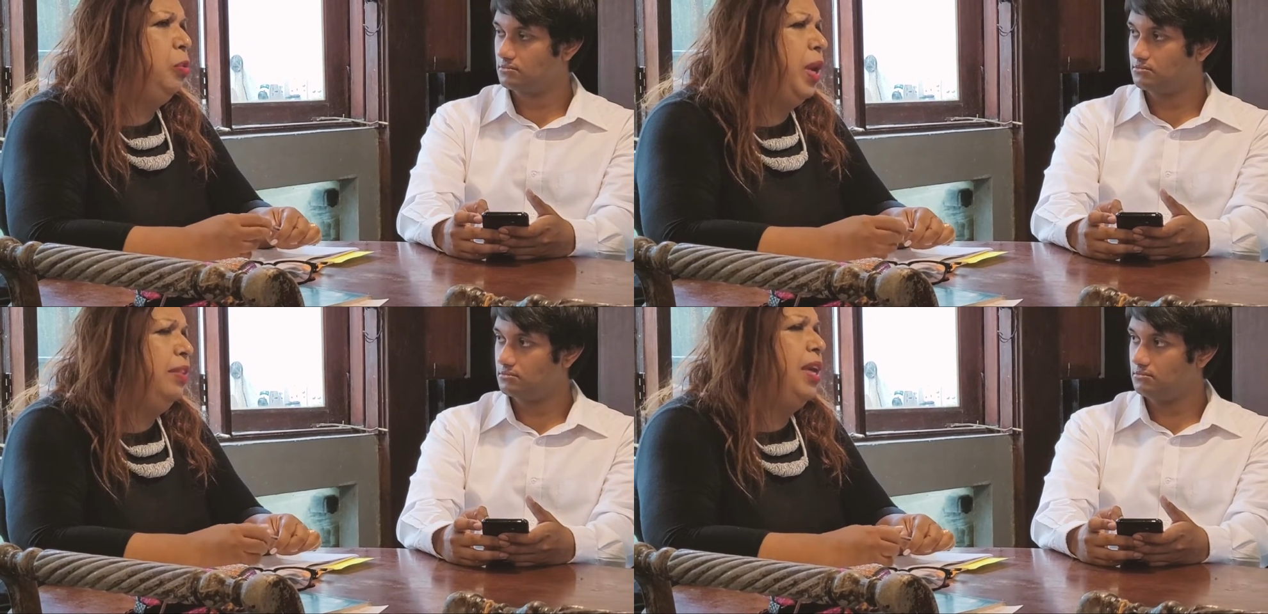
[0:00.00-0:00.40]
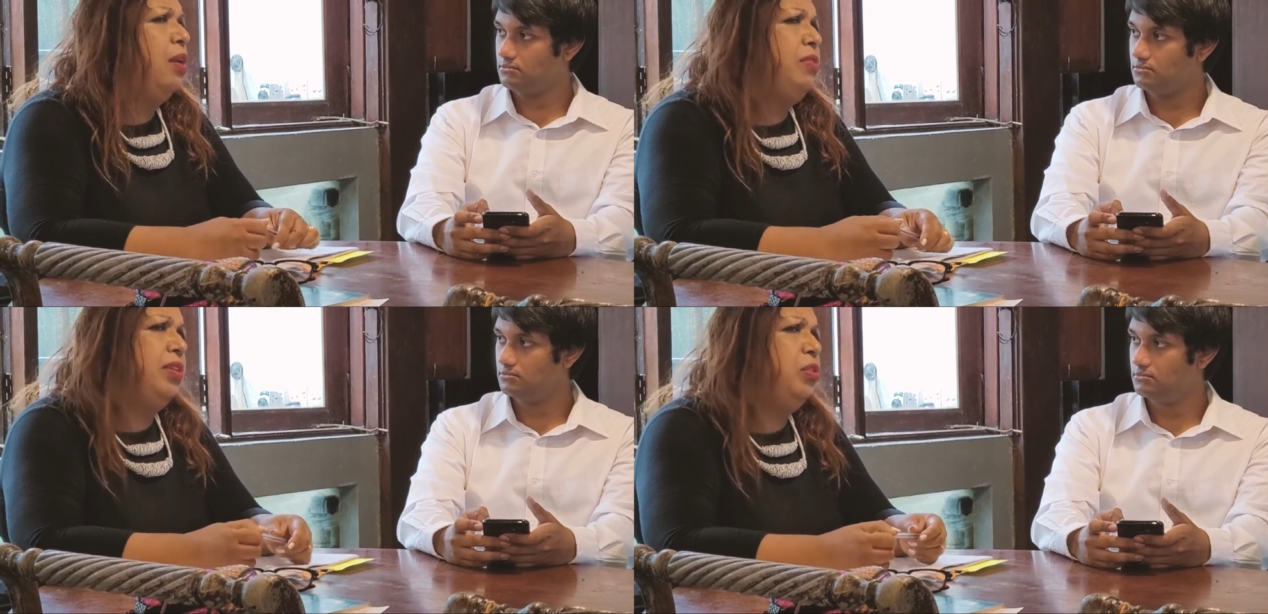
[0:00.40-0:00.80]
Speaker 1: twelve
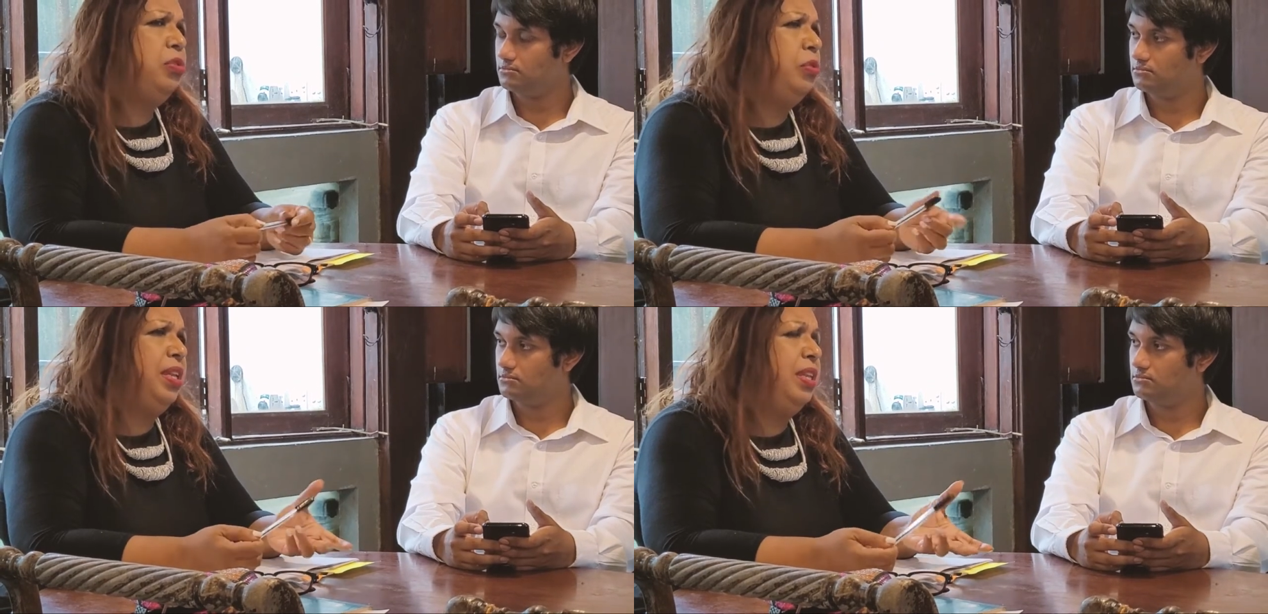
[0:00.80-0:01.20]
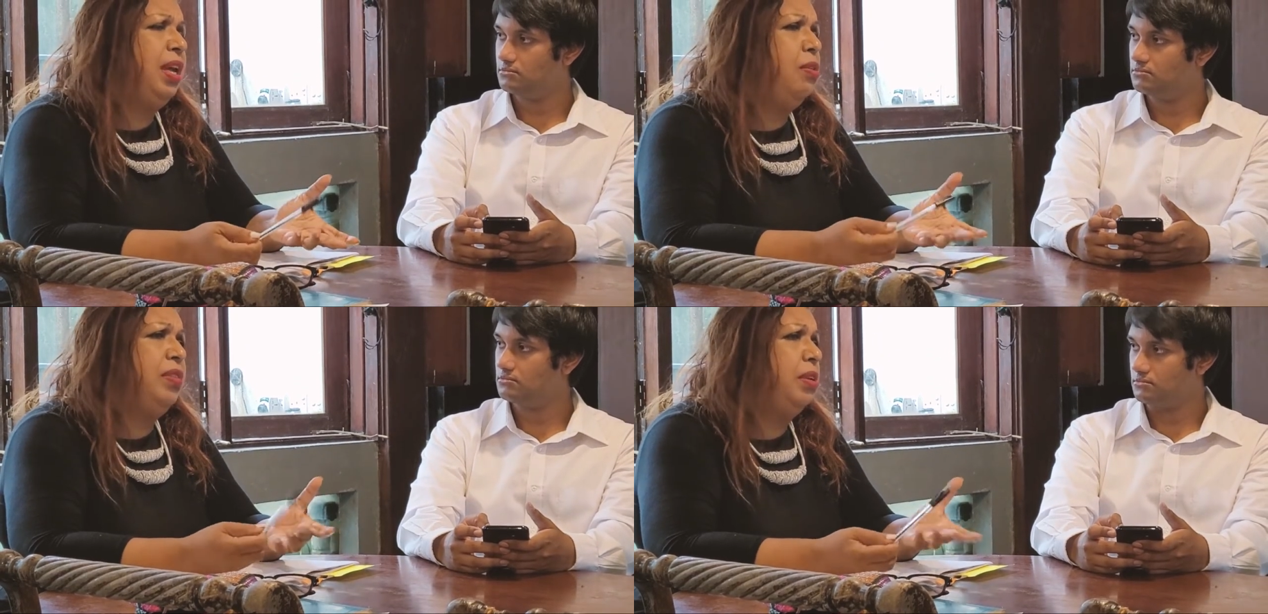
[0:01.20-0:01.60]
thousand to twenty
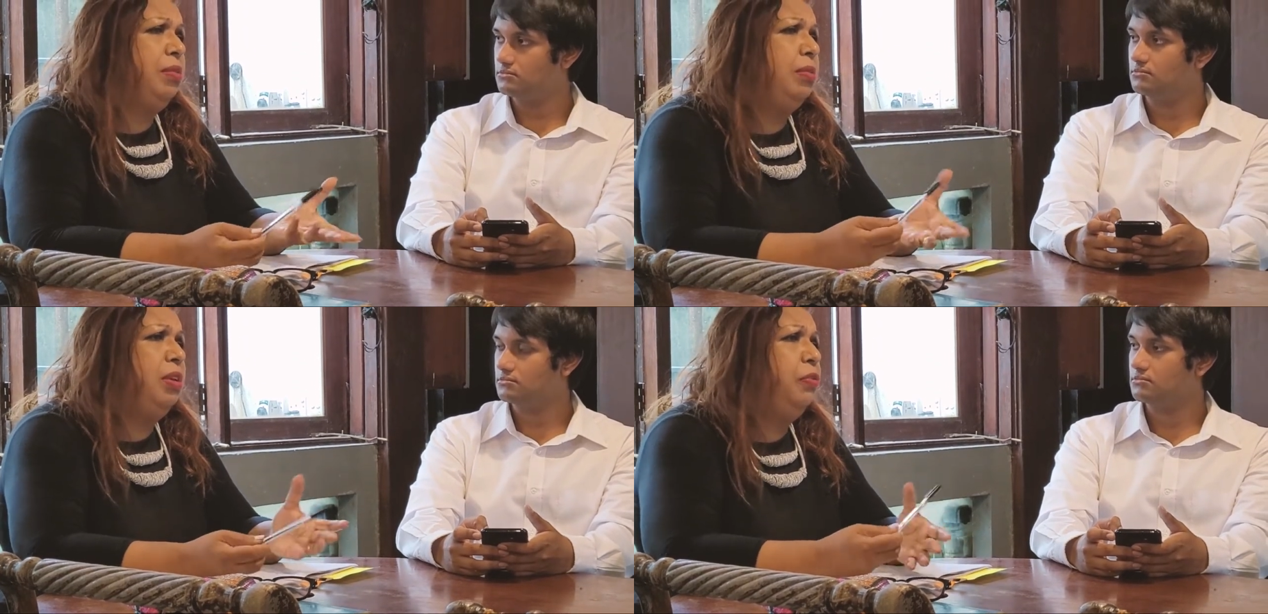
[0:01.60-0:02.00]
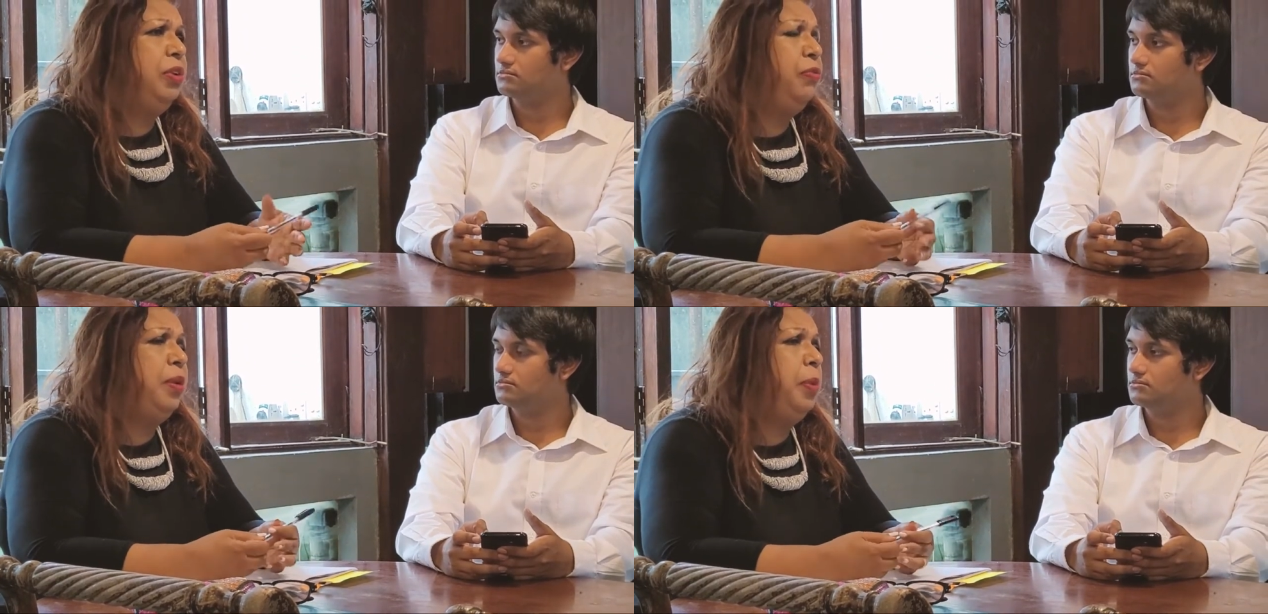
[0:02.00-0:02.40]
thousand
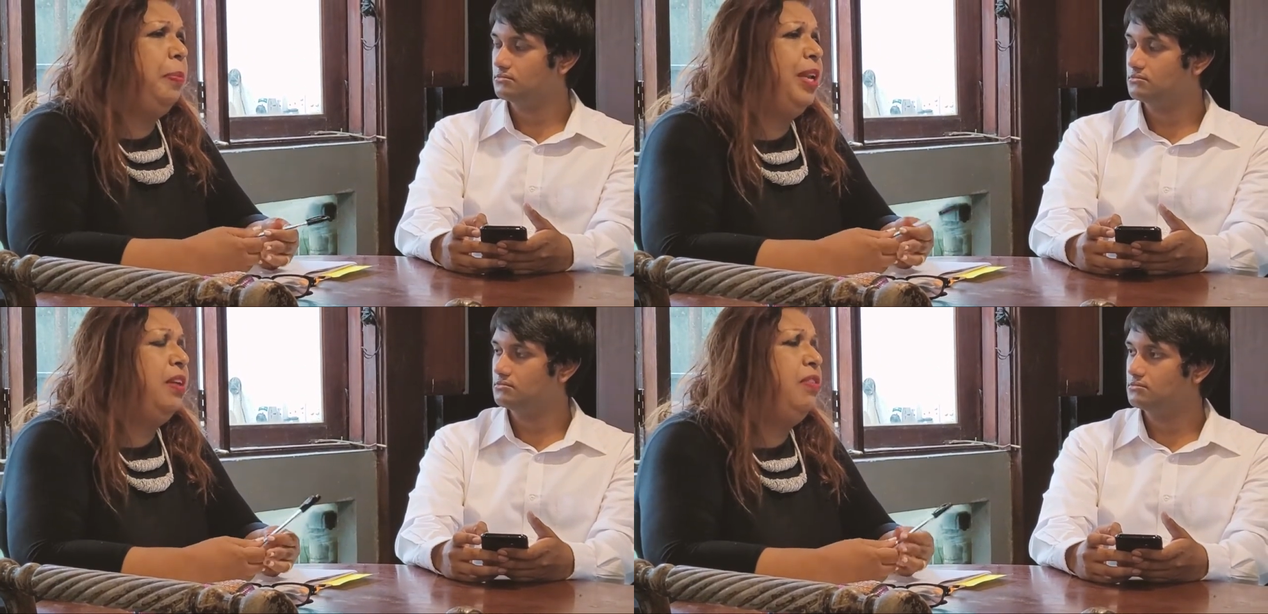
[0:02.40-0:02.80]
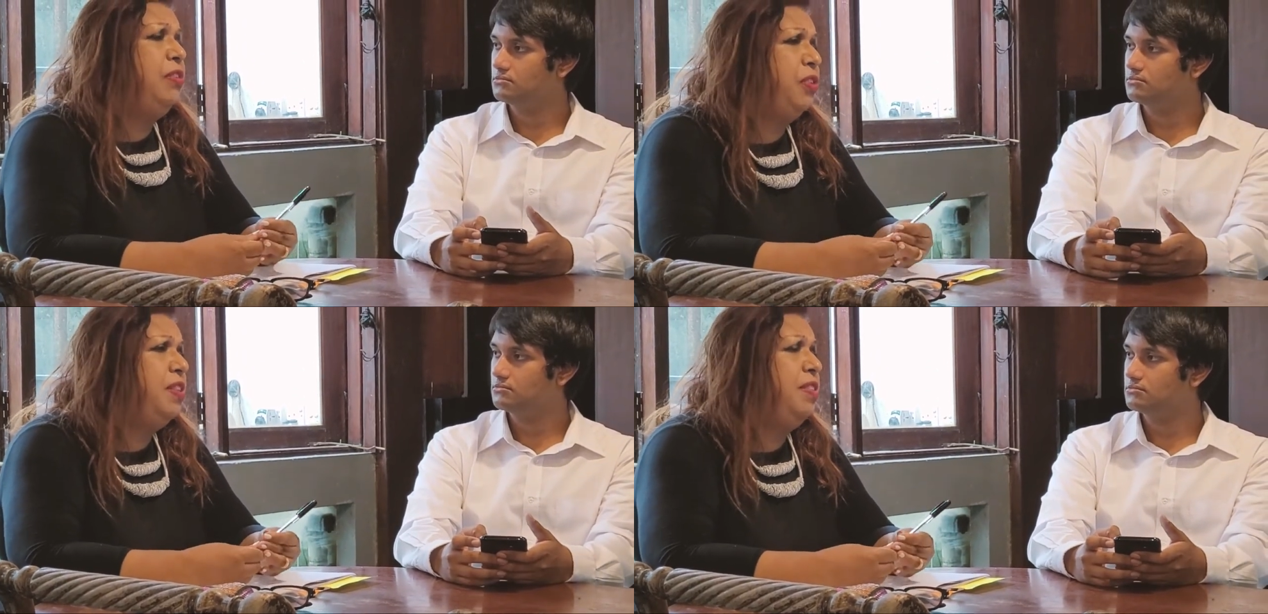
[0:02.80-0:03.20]
different people give
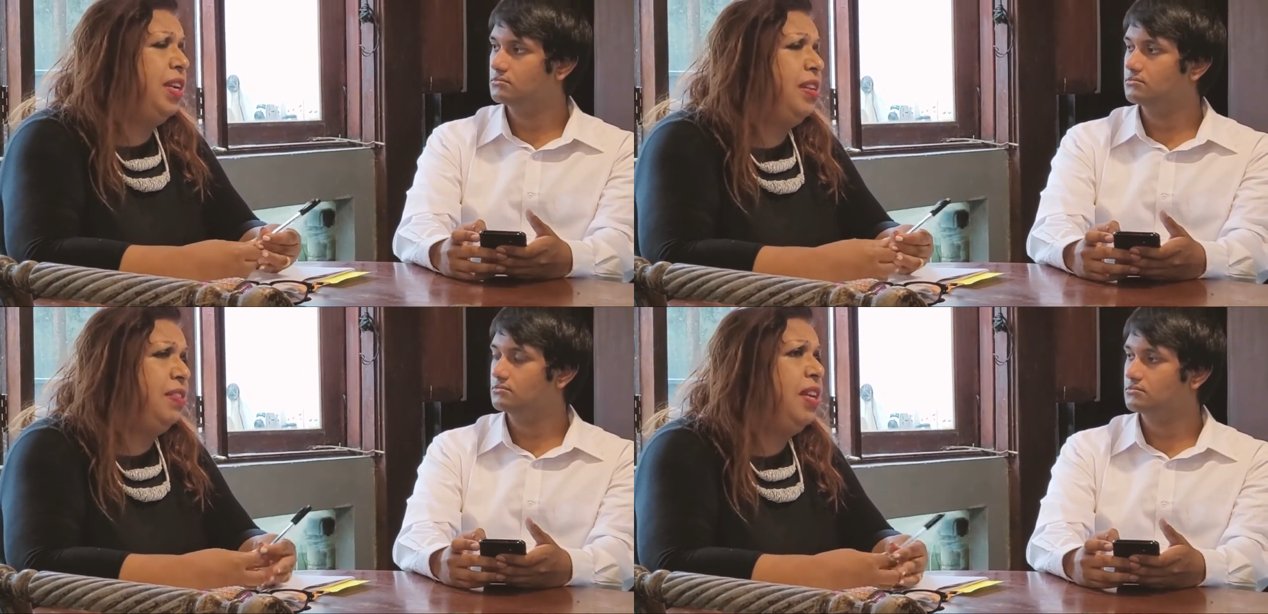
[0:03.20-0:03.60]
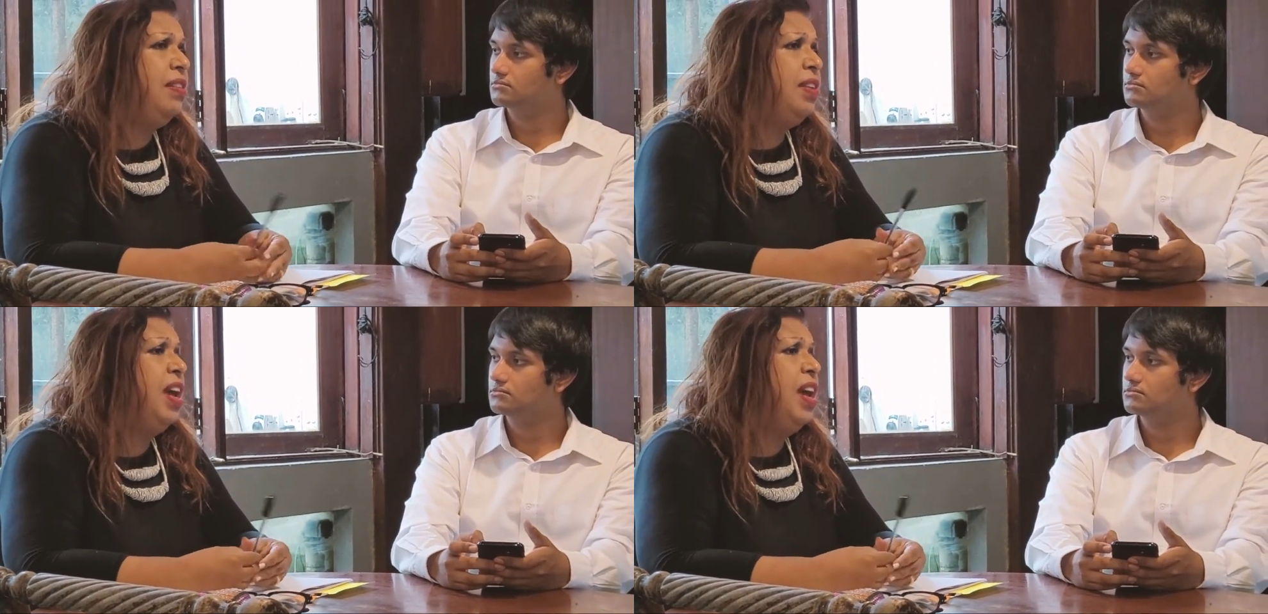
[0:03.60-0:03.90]
different statistics.